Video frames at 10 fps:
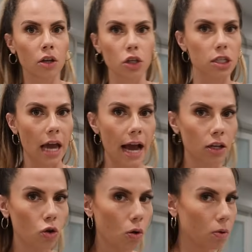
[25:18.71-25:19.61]
Just
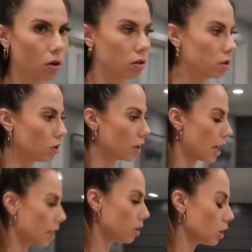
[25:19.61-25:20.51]
act normal,
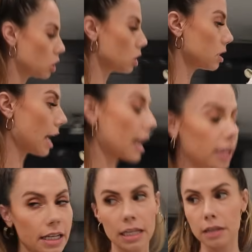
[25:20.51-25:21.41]
okay? Let's just act
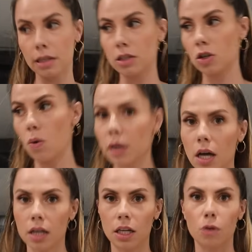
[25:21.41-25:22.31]
like nothing's going
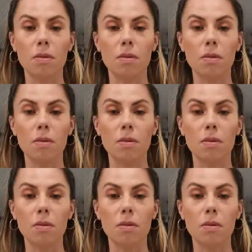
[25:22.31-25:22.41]
on here.